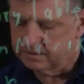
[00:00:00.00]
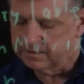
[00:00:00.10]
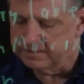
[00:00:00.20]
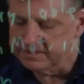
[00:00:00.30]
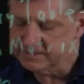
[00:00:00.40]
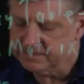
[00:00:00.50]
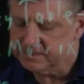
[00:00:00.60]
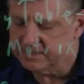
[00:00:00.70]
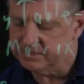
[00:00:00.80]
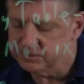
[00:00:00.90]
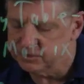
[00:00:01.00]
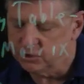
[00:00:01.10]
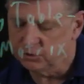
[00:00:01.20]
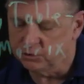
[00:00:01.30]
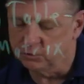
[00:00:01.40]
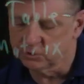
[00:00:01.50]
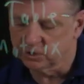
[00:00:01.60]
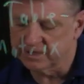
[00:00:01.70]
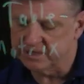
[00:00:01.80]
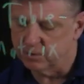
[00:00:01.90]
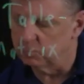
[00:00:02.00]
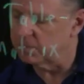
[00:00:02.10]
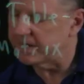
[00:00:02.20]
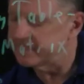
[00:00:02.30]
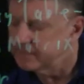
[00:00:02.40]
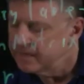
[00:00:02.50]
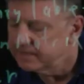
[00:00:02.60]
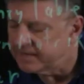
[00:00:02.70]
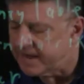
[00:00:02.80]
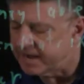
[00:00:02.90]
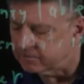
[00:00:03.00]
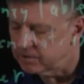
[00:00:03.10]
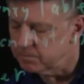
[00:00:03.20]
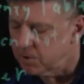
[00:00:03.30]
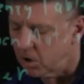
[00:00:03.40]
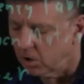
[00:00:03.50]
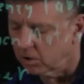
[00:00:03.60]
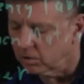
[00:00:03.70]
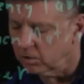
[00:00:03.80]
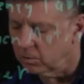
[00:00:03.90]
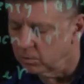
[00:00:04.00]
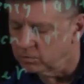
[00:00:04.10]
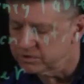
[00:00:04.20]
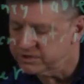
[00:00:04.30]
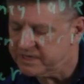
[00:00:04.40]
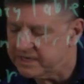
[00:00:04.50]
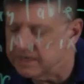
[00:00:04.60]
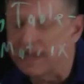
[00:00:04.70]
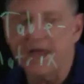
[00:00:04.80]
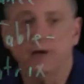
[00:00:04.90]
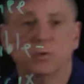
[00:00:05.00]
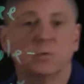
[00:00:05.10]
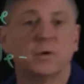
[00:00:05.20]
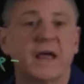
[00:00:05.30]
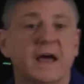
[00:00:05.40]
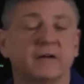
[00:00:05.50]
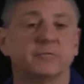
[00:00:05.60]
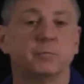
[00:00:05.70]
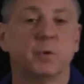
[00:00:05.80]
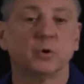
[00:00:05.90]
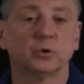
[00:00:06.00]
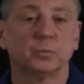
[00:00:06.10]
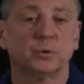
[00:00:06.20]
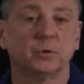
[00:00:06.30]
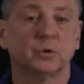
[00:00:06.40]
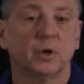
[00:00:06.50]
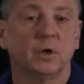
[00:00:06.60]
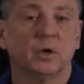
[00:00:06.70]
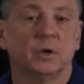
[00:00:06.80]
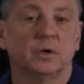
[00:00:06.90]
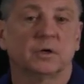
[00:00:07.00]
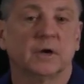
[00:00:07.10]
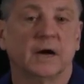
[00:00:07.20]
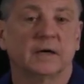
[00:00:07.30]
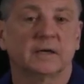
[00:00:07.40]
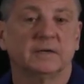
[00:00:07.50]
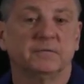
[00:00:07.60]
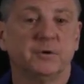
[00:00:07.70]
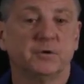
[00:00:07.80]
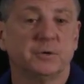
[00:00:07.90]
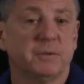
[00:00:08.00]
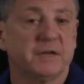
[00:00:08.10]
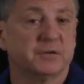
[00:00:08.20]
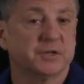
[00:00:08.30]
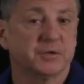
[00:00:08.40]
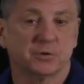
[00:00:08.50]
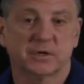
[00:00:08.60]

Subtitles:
this is usually known by the acronym ROC, and when we have multiple confusion matrices or